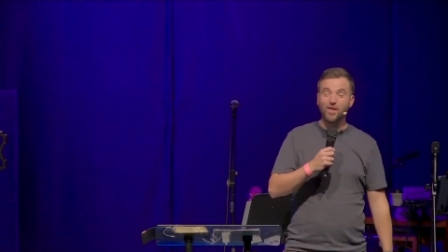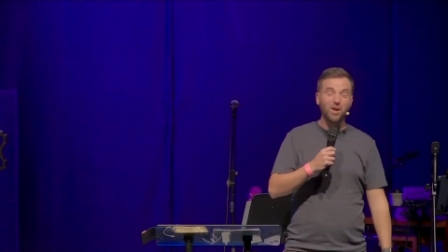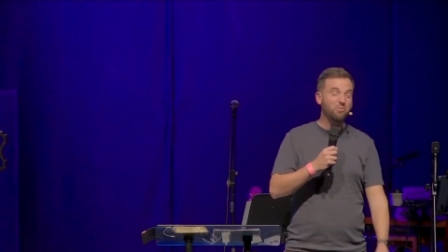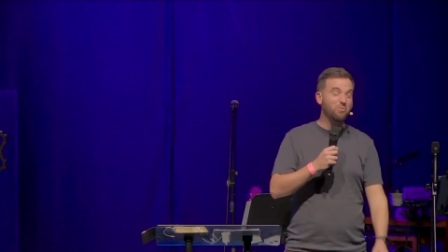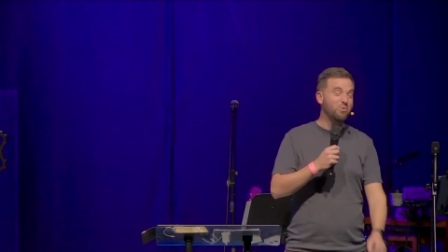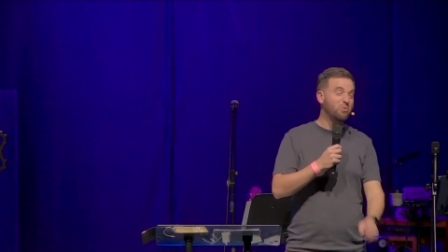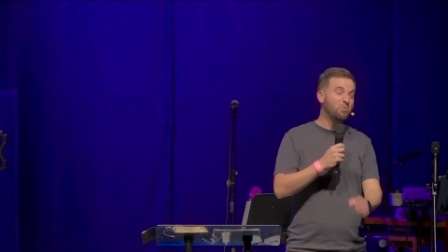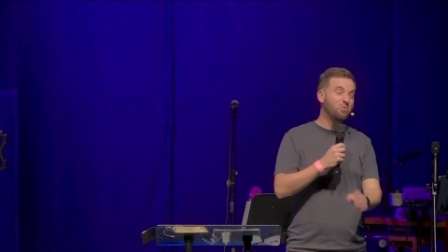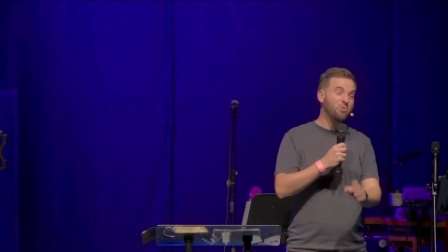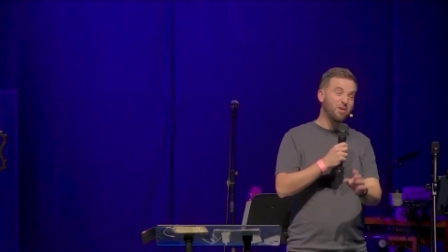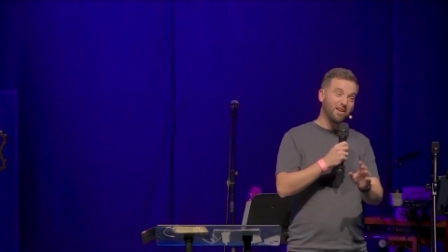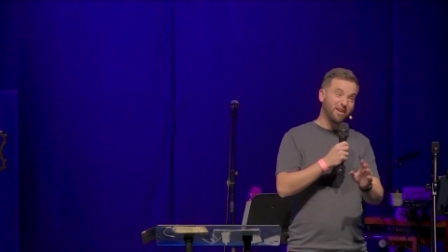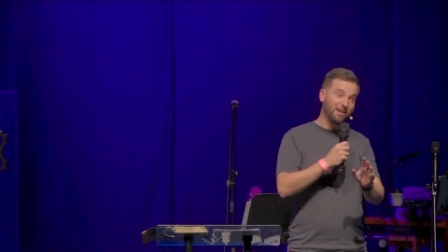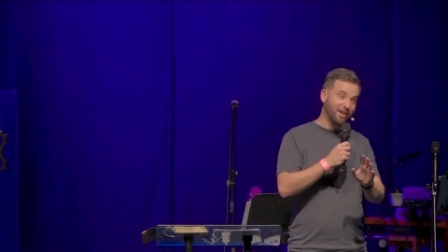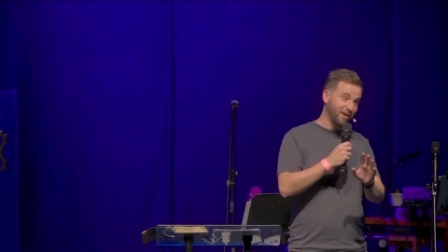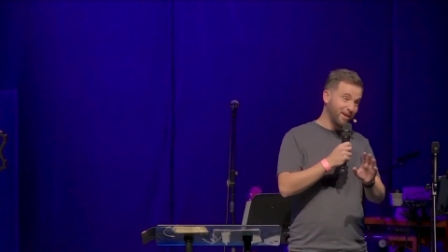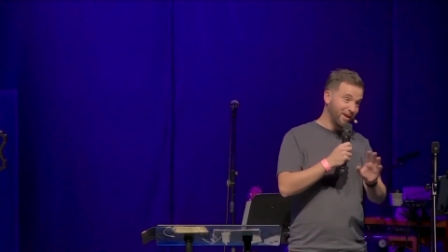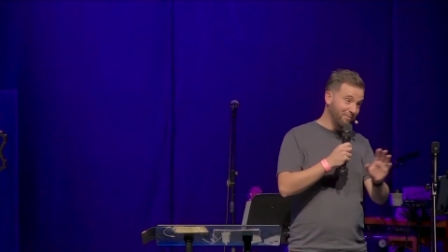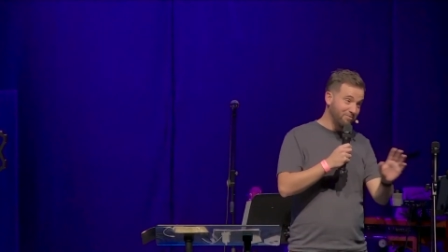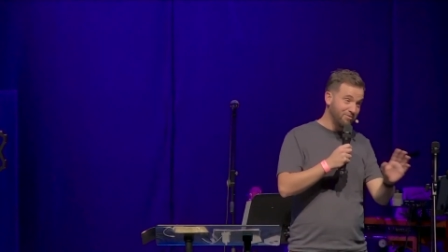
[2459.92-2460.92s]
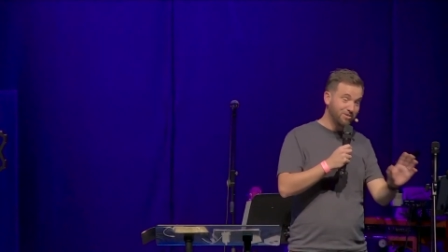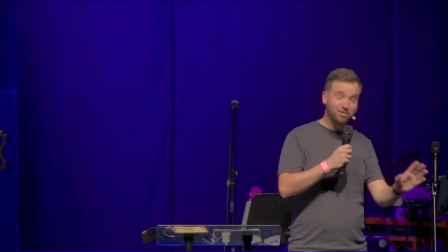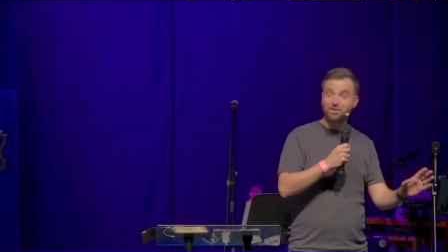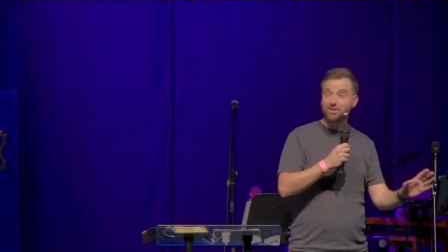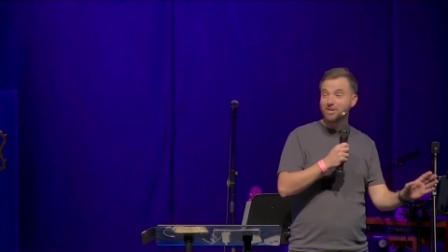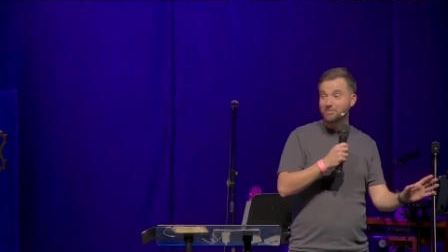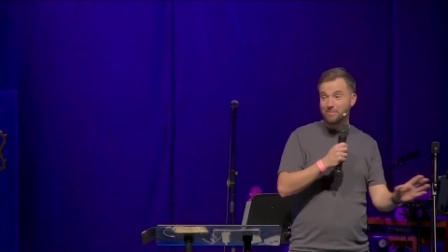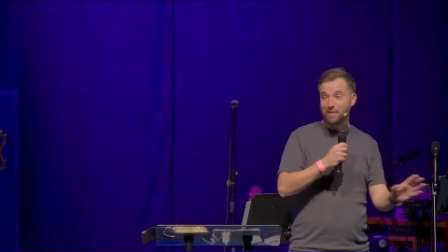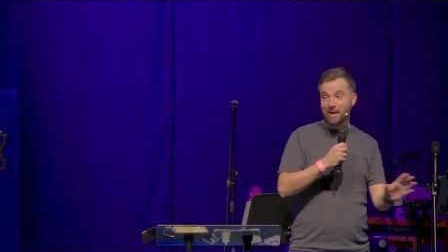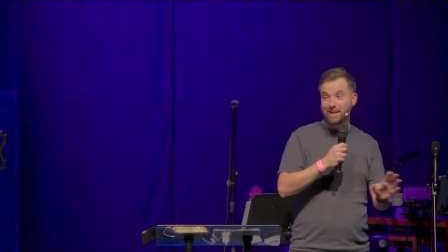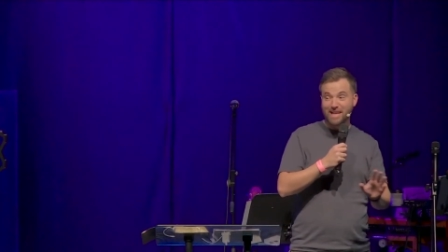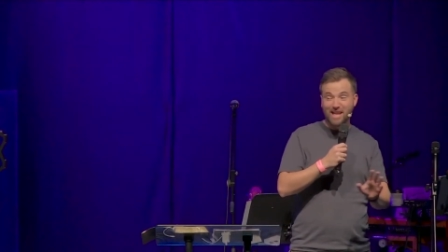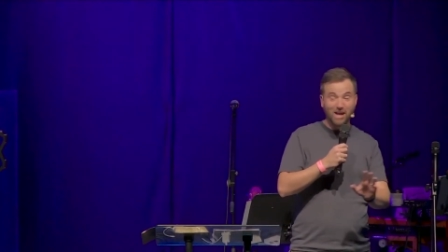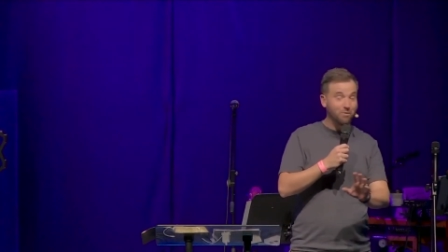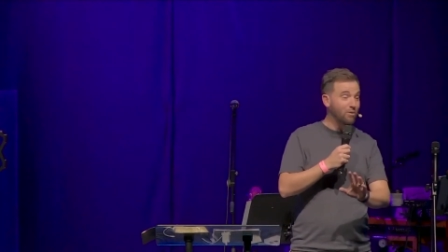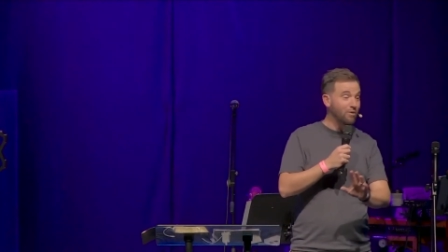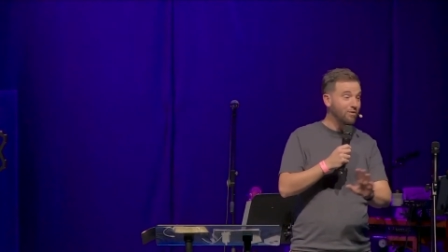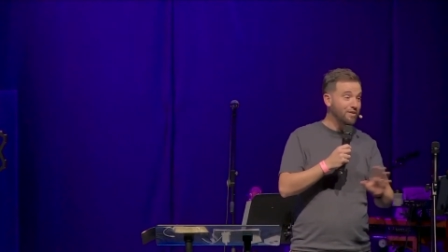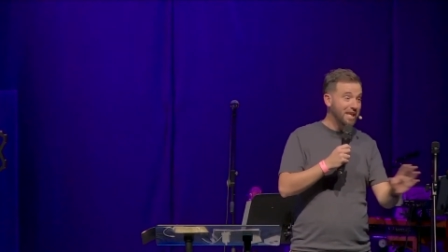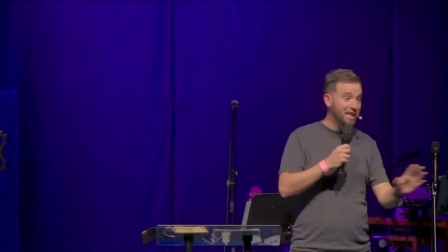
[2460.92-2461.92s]
will, I'm just going to bet now, will
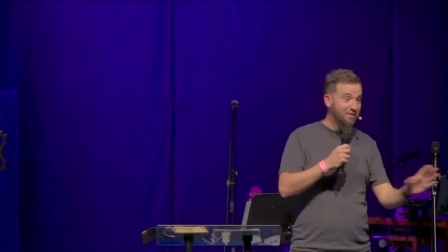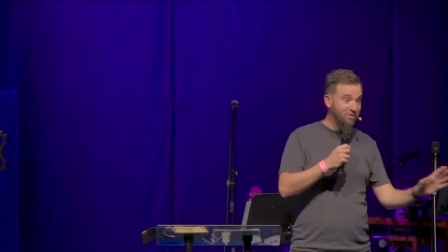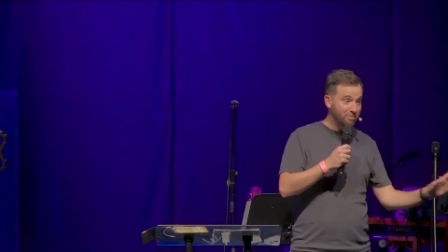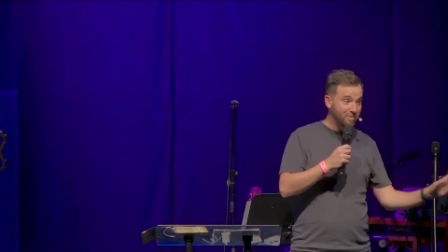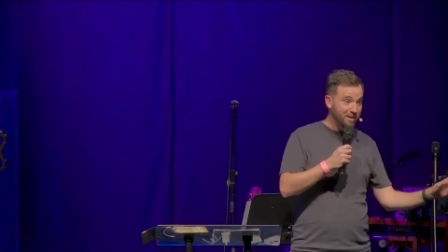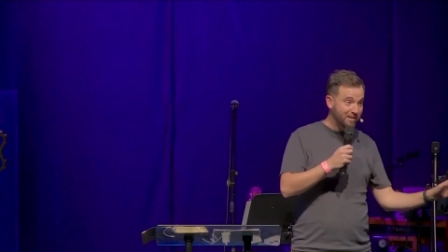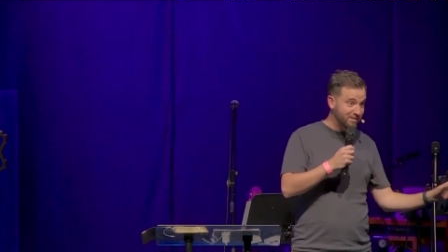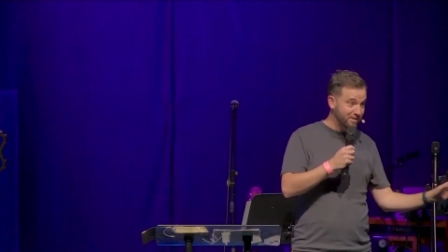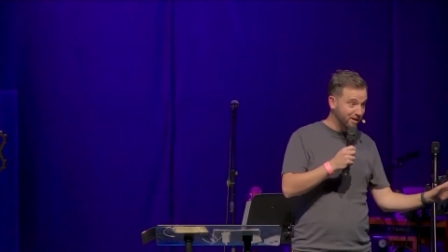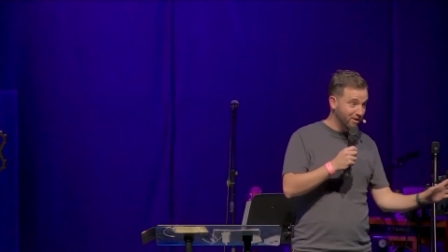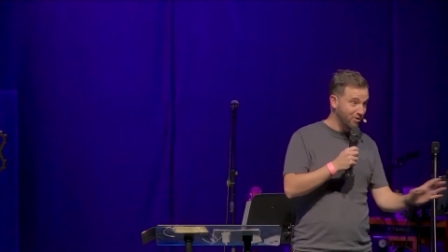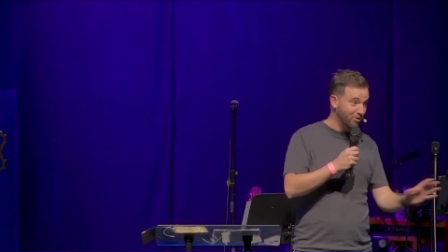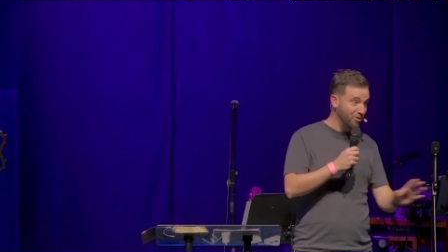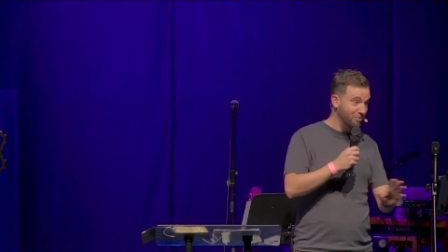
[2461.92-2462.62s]
never be sung on the